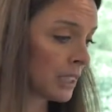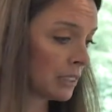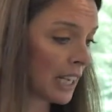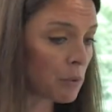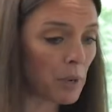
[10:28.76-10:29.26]

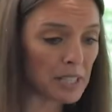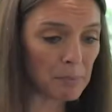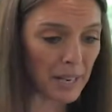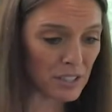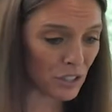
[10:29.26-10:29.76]
like what's
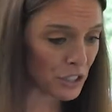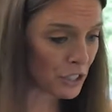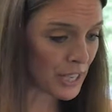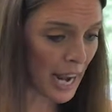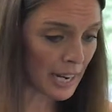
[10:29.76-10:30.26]
based on your
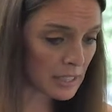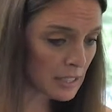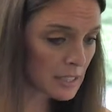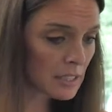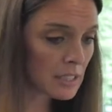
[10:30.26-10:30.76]

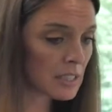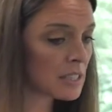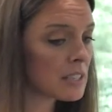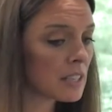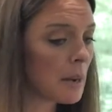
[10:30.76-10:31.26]
taxes. This
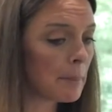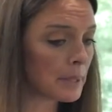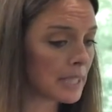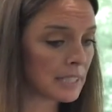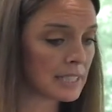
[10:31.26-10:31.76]
is a
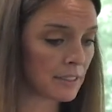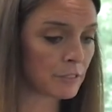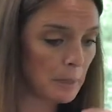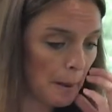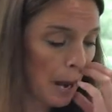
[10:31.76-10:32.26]
completely
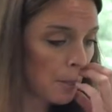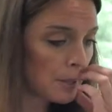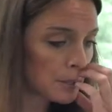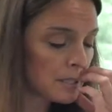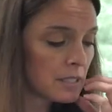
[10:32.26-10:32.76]
different amount.
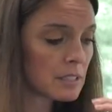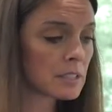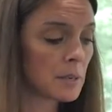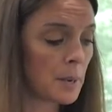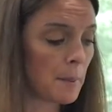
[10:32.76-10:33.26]
This
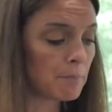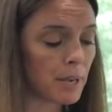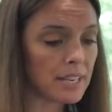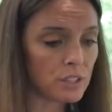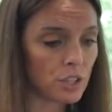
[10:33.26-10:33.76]
is
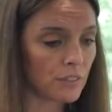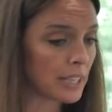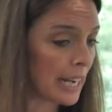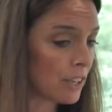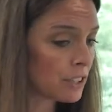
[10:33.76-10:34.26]
based on the
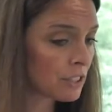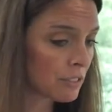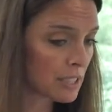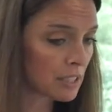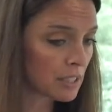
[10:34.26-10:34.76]

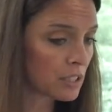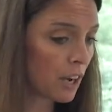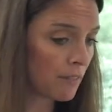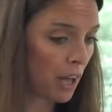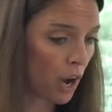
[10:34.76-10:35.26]
characteristics
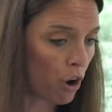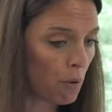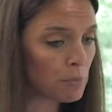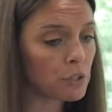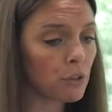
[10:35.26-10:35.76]
of the
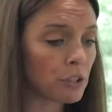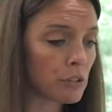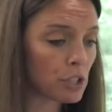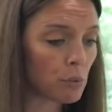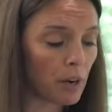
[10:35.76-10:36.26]
home. So your
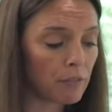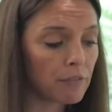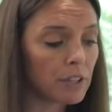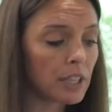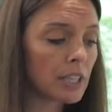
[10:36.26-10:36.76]
square
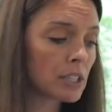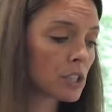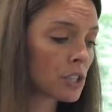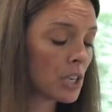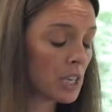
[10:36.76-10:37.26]

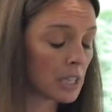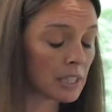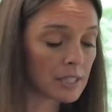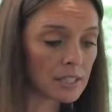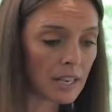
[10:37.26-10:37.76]
footage,
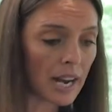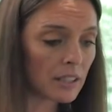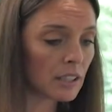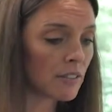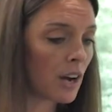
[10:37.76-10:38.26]
the
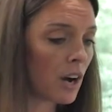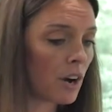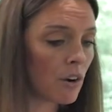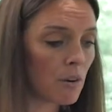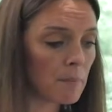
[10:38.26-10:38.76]
style of the
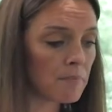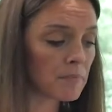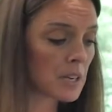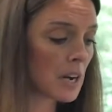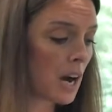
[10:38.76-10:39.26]
home,
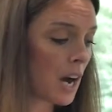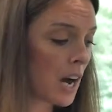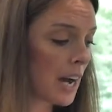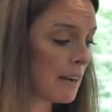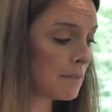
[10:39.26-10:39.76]

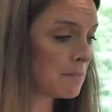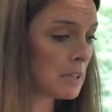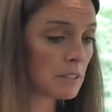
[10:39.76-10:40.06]
all